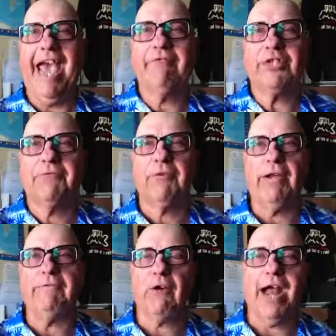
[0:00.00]
Have yourself a
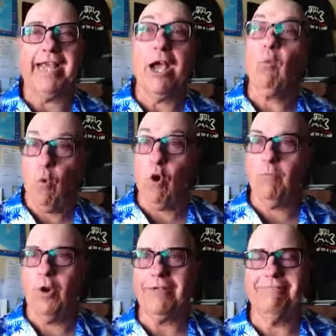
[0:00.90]
great Friday. A
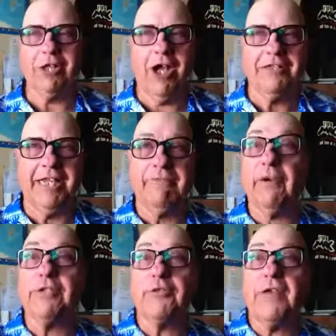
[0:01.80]
warm one. Don Lane,
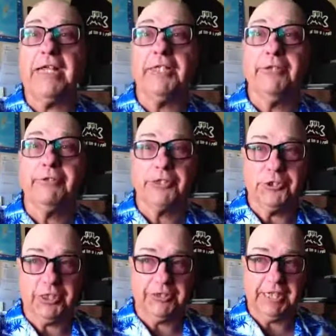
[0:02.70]
Fraser Valley News and
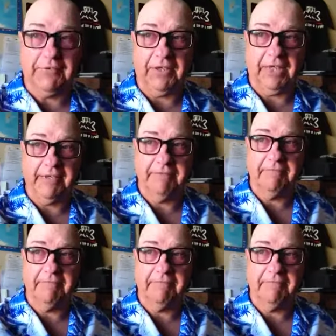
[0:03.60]
Chill TV.